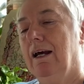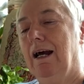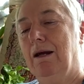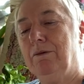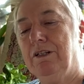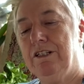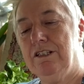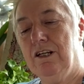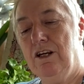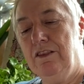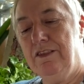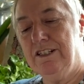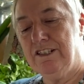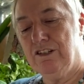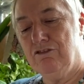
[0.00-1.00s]
I'm going to turn
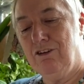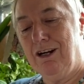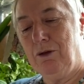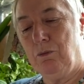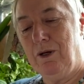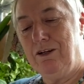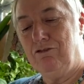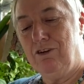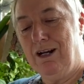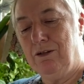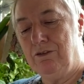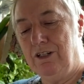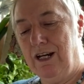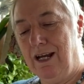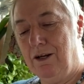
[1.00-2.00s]
this the right way
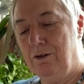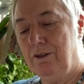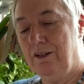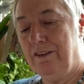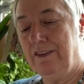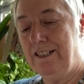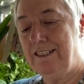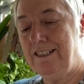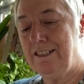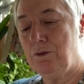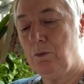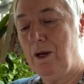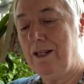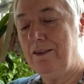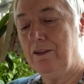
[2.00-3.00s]
round now. And this is
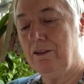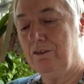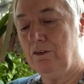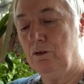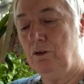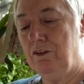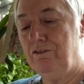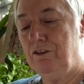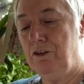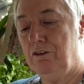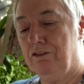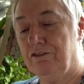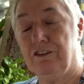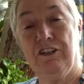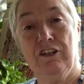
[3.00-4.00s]
when all of you
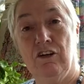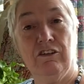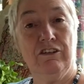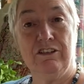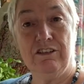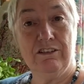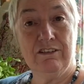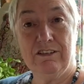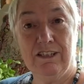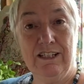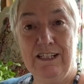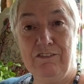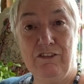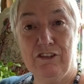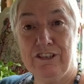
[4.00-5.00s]
forgotten to
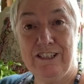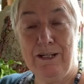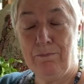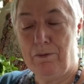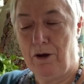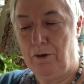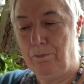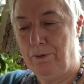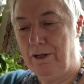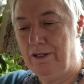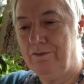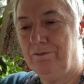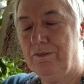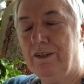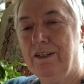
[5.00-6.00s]
leave your zip open
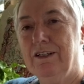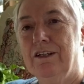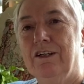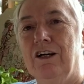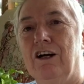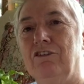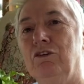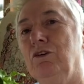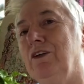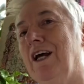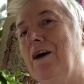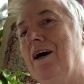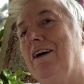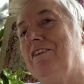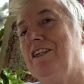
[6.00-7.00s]
are all now
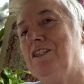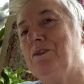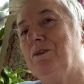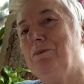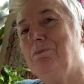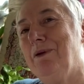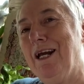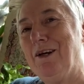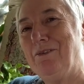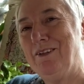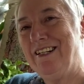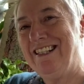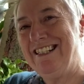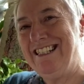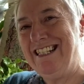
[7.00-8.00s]
having to unpick one
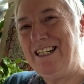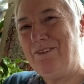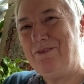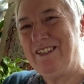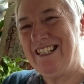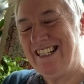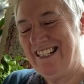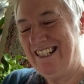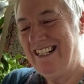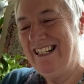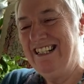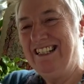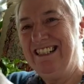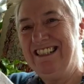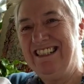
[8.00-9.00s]
of the seams.
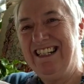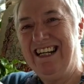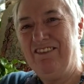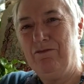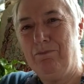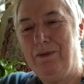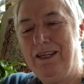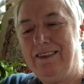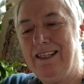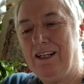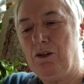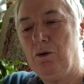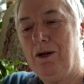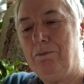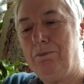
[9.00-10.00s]
See, I haven't made that
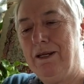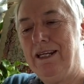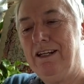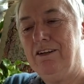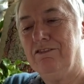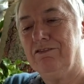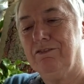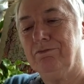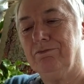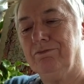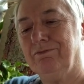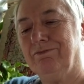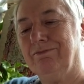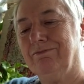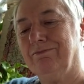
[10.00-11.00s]
quite big enough.
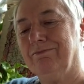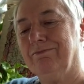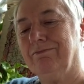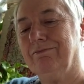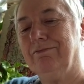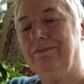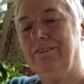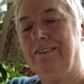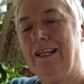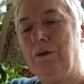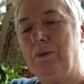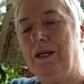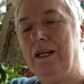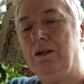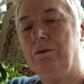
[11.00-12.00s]
There we
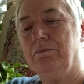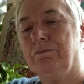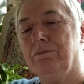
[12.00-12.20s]
go.